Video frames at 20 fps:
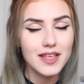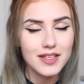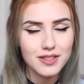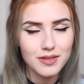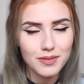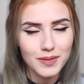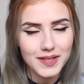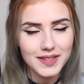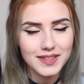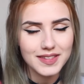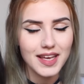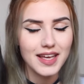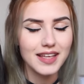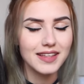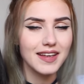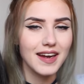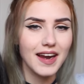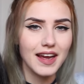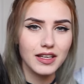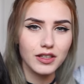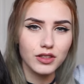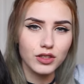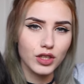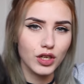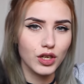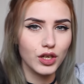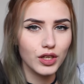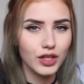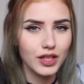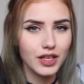This means that I could
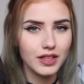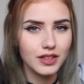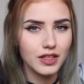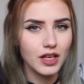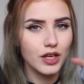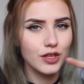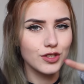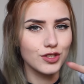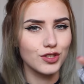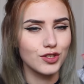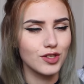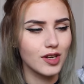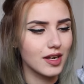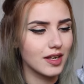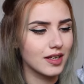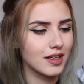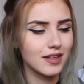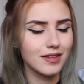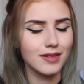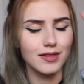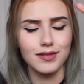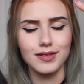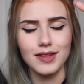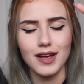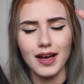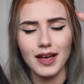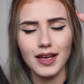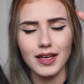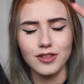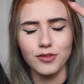curl it, straighten it,
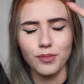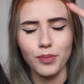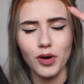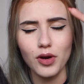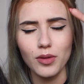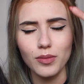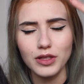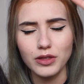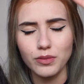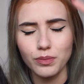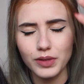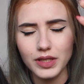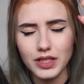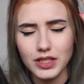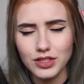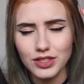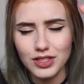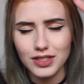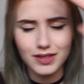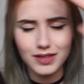dye it, perm it, bleach